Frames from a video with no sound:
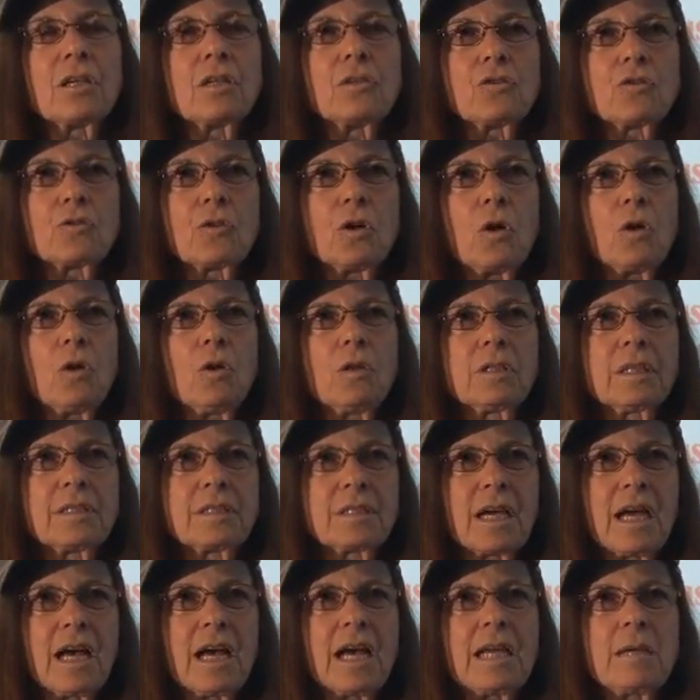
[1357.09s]
control the
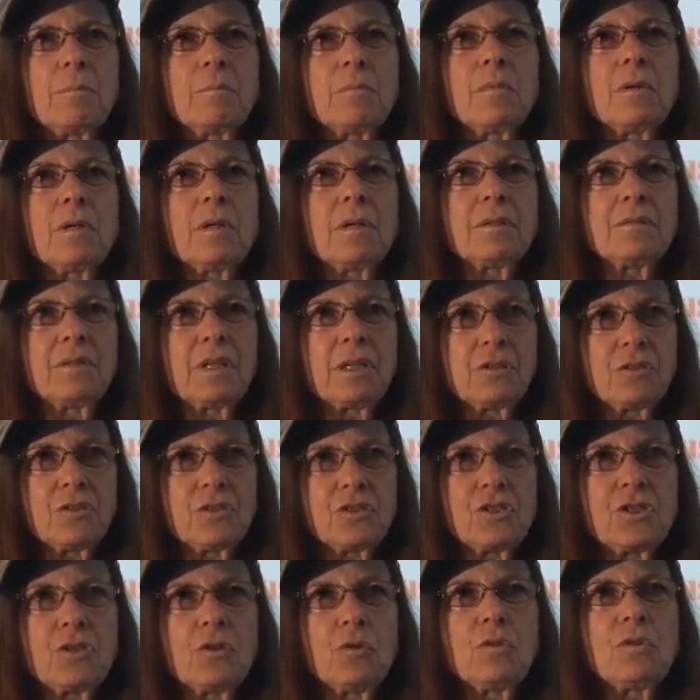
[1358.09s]
time
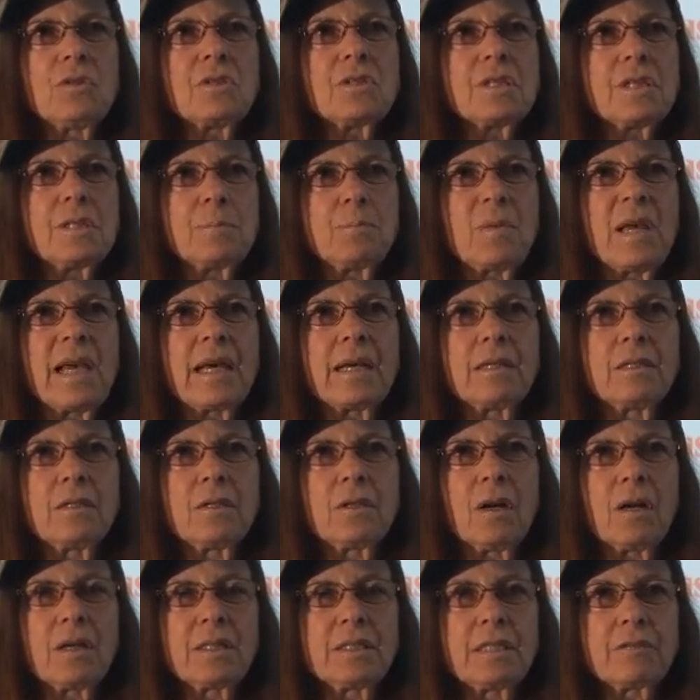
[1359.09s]
that students
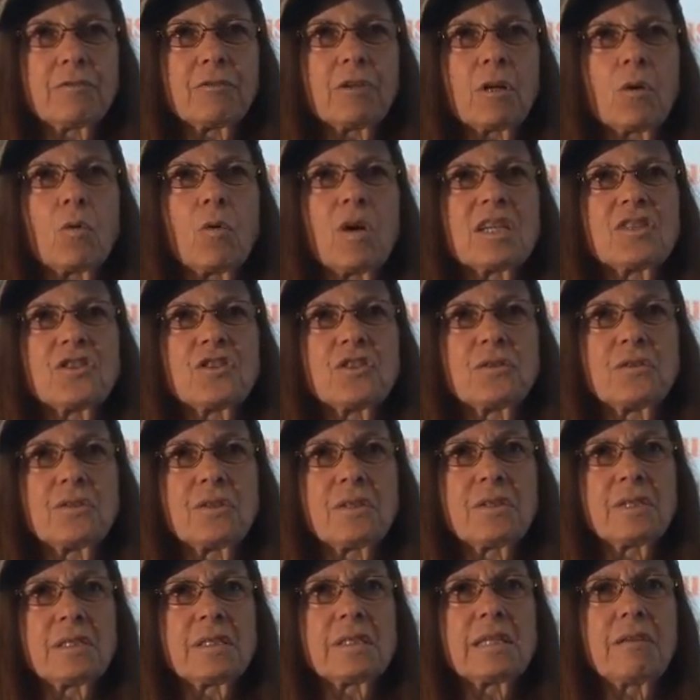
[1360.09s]
spend on different
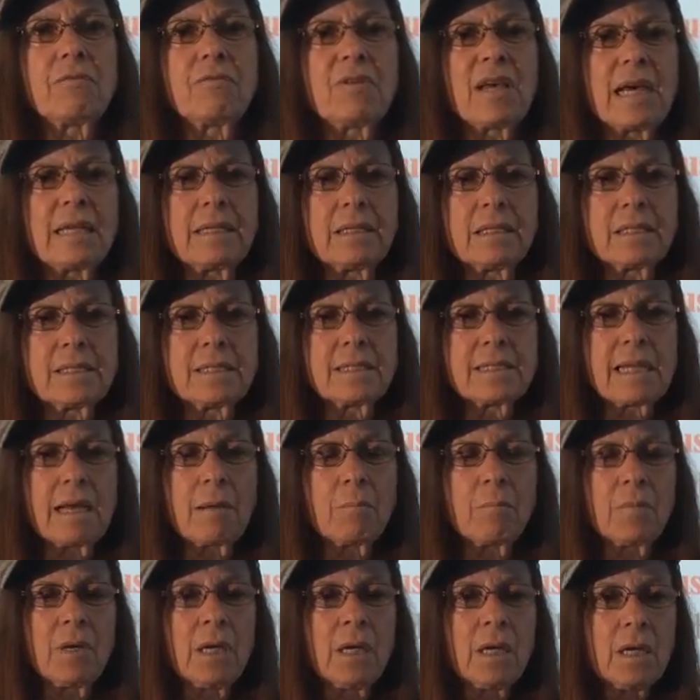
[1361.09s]
questions in this event, because
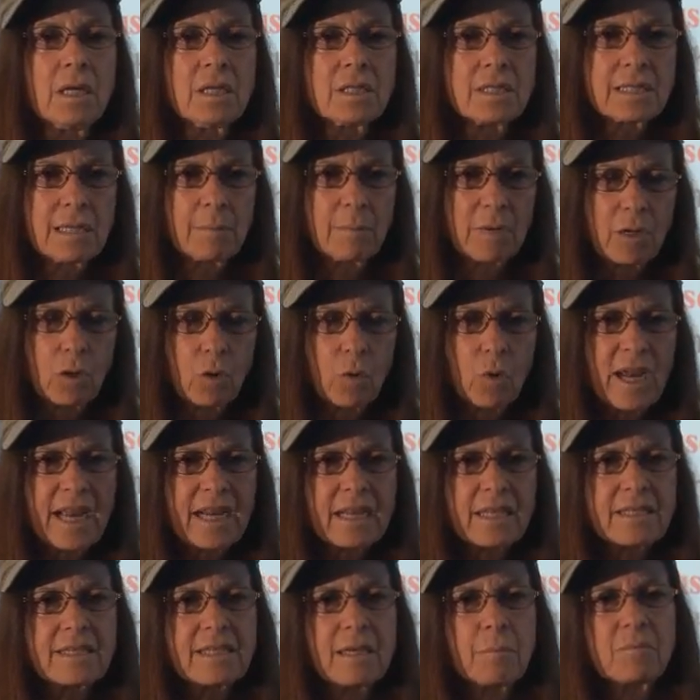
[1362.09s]
some are
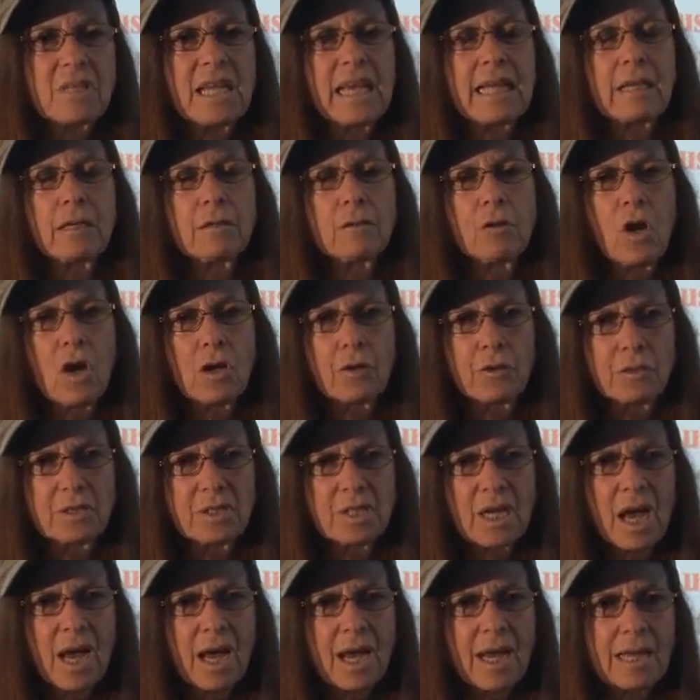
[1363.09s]
quick, some take a longer
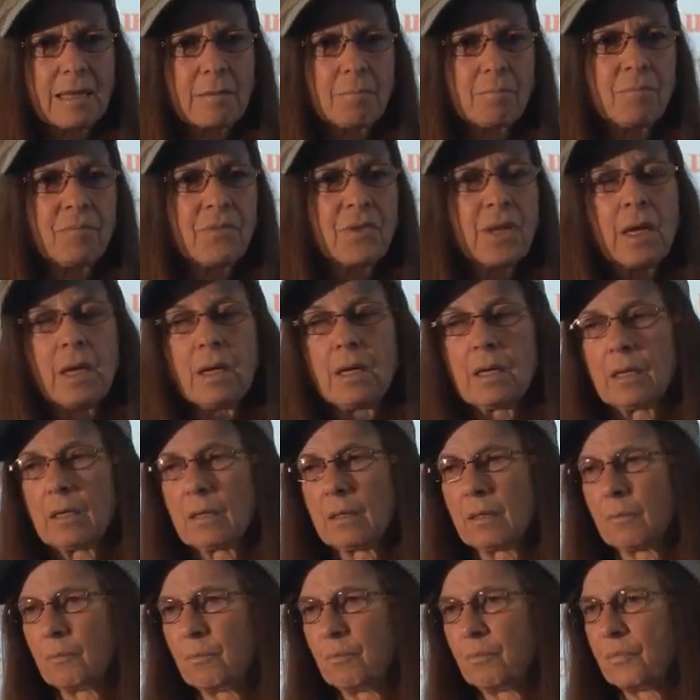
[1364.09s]
time.
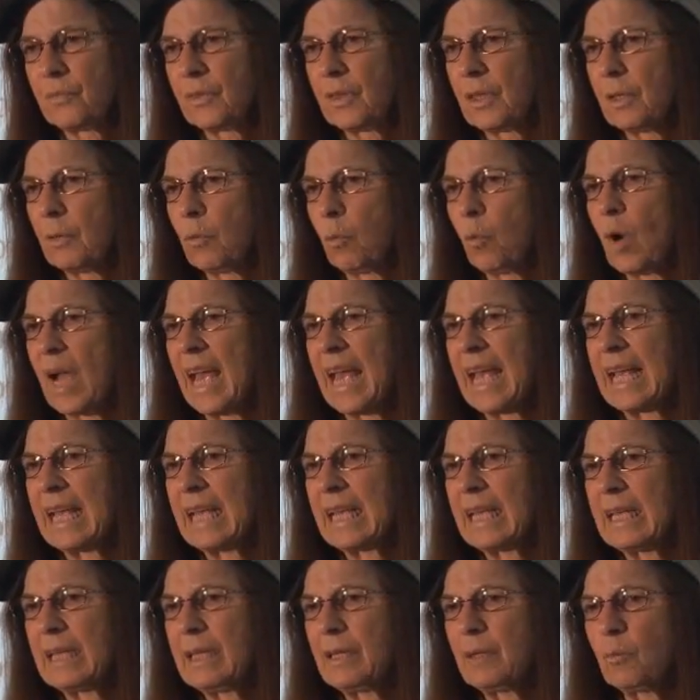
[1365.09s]
The
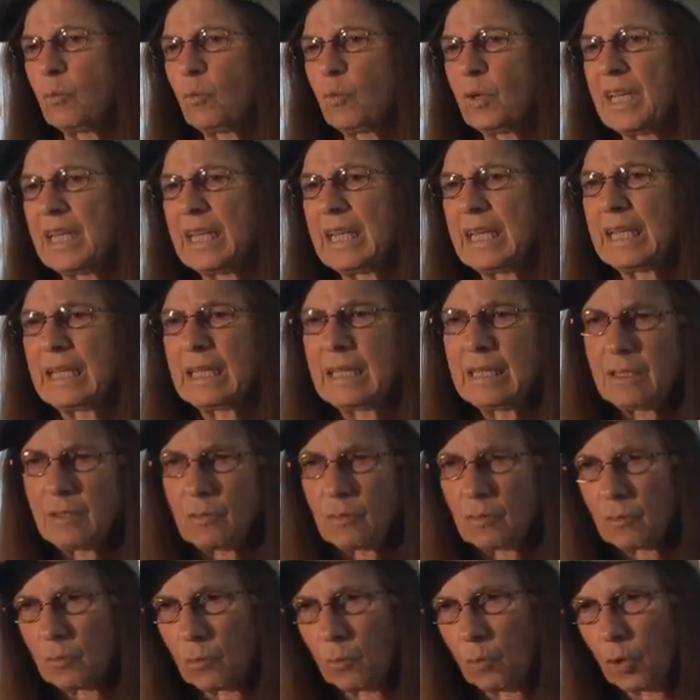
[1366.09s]
way
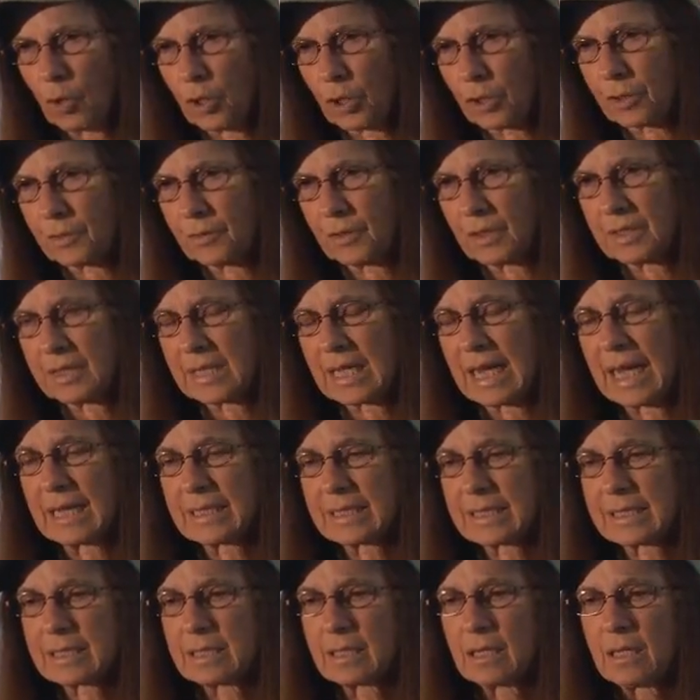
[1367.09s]
we work the
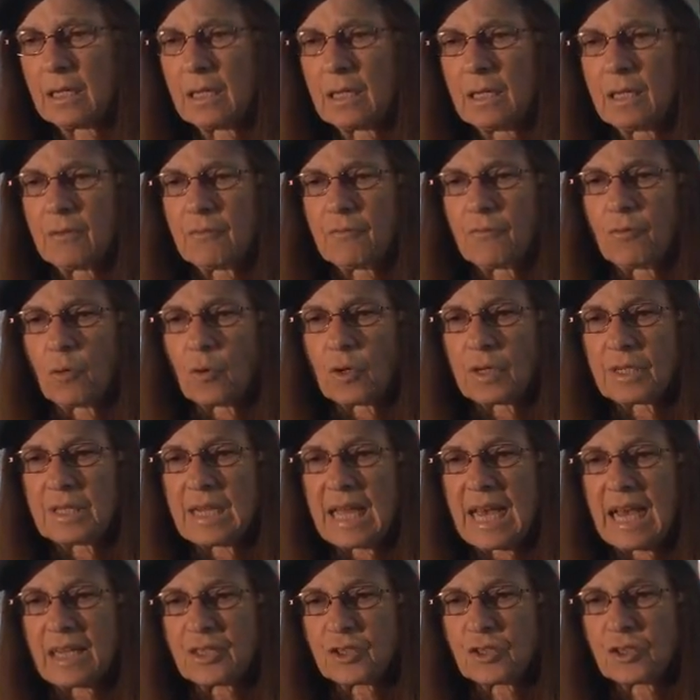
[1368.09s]
test for
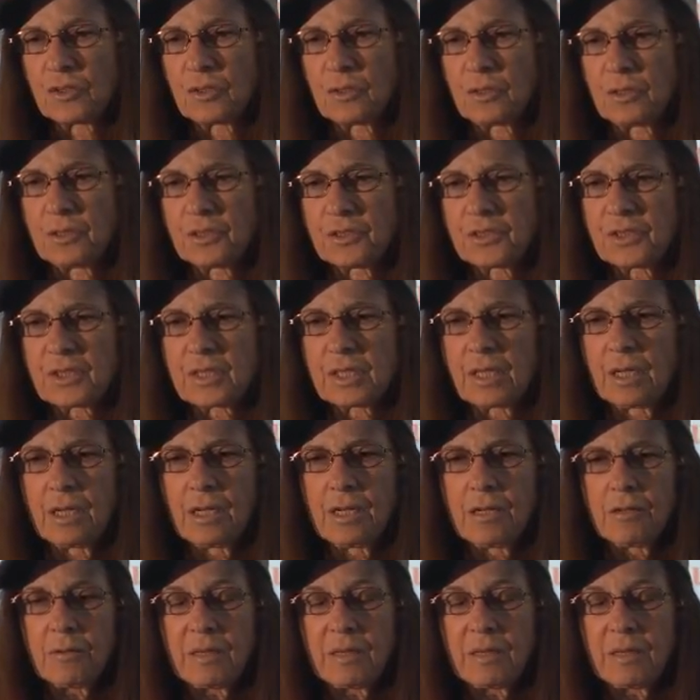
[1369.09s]
Nationals,